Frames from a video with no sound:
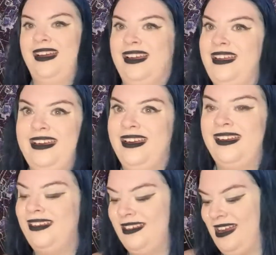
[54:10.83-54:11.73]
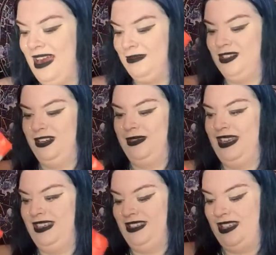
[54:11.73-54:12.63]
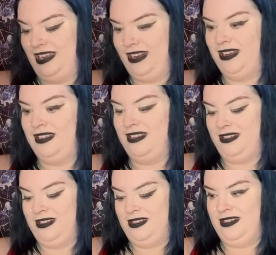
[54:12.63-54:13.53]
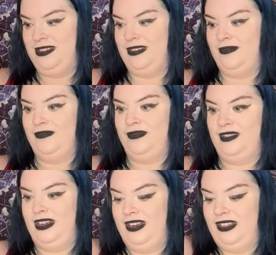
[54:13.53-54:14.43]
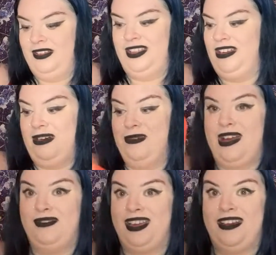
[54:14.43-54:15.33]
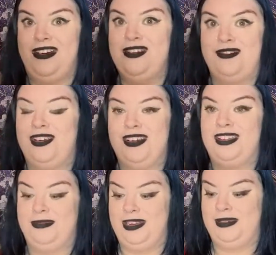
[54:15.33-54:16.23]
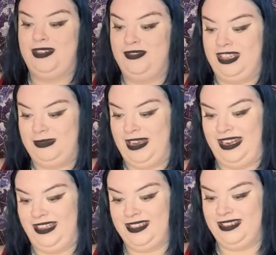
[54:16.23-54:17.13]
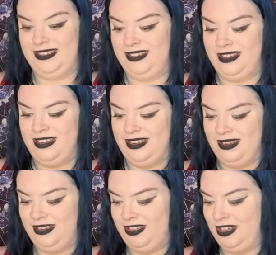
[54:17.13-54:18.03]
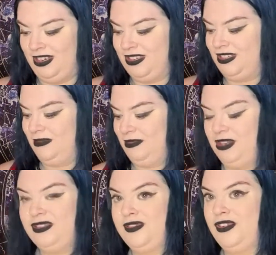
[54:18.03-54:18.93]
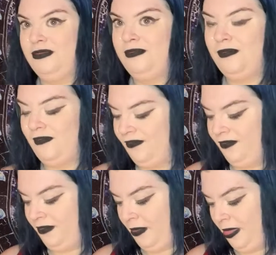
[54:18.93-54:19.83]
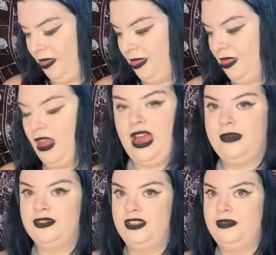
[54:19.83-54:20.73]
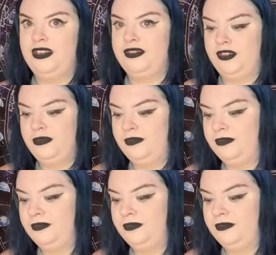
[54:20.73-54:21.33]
yeah, absolutely insane. And I don't think I will ever get over the pigment of these palettes. Just beautiful. Absolutely beautiful.